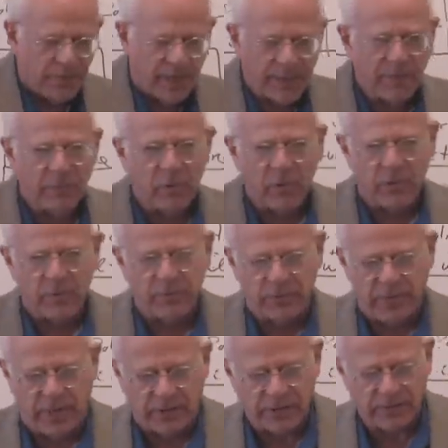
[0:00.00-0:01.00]
by the mode of
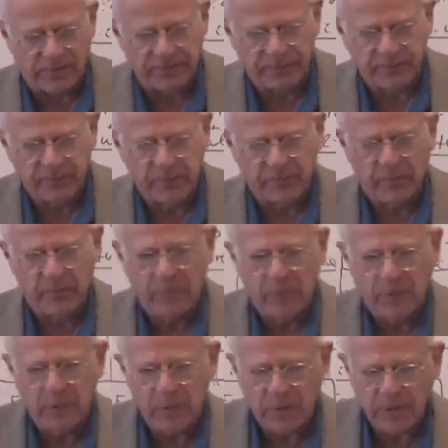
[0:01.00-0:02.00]
production.
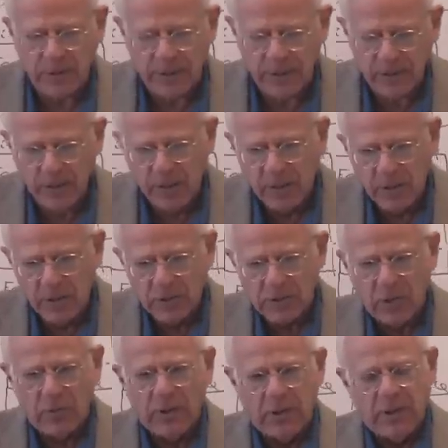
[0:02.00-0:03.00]
Okay?
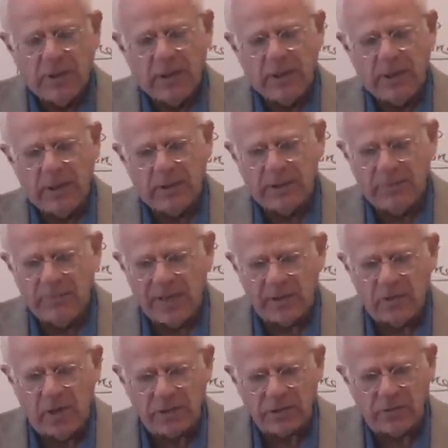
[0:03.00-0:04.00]
So, to make
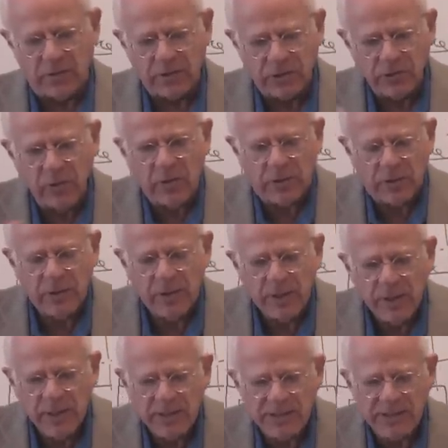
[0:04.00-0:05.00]
a long story short,
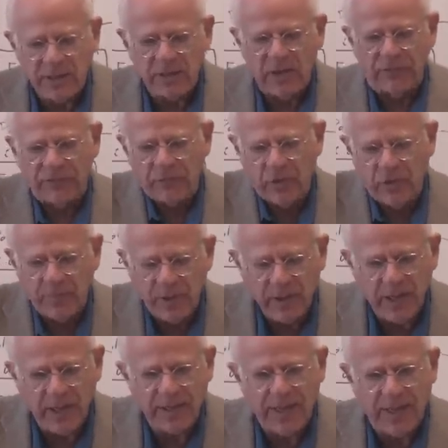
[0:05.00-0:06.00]
he's still
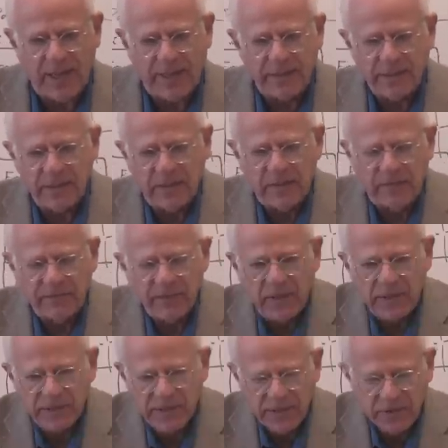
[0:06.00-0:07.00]
affirming a kind of
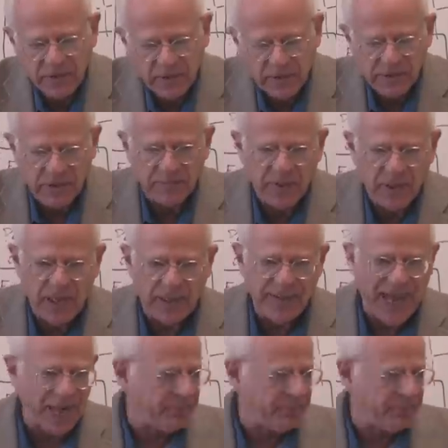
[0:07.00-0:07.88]
essentialism. And